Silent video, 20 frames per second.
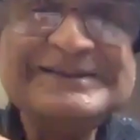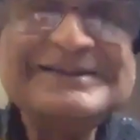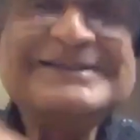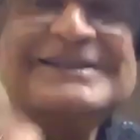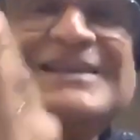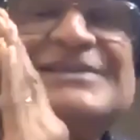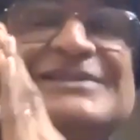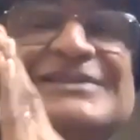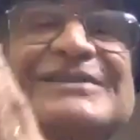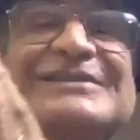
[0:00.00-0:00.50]

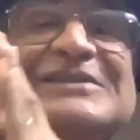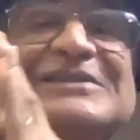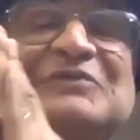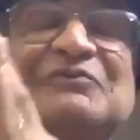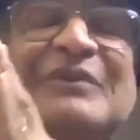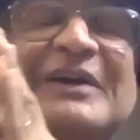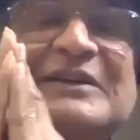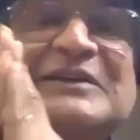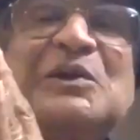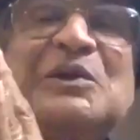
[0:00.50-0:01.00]
This is the
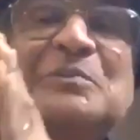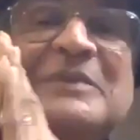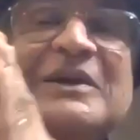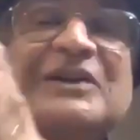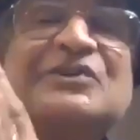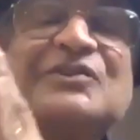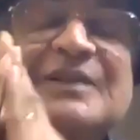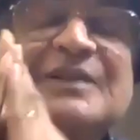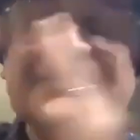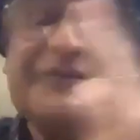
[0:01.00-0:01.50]

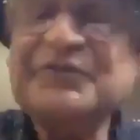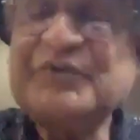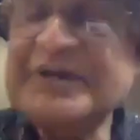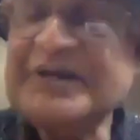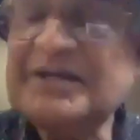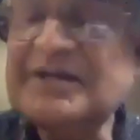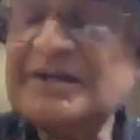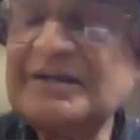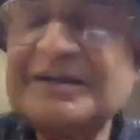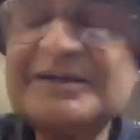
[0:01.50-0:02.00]
fundamental
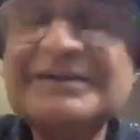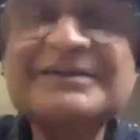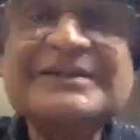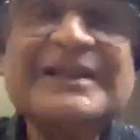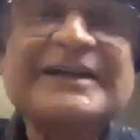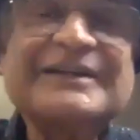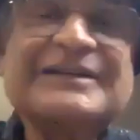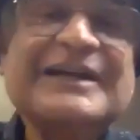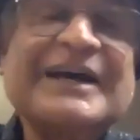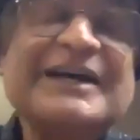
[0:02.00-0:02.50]
thing
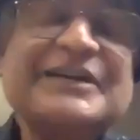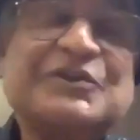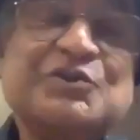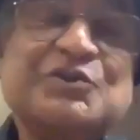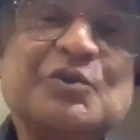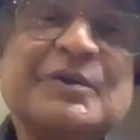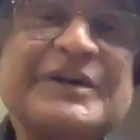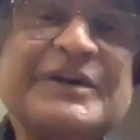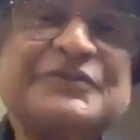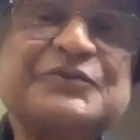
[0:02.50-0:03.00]
that I have
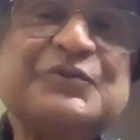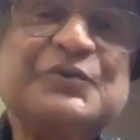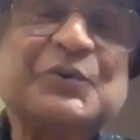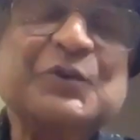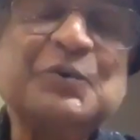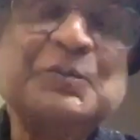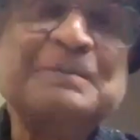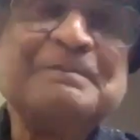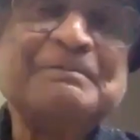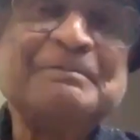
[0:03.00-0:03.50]
to get
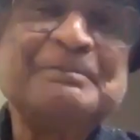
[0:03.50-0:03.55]
through.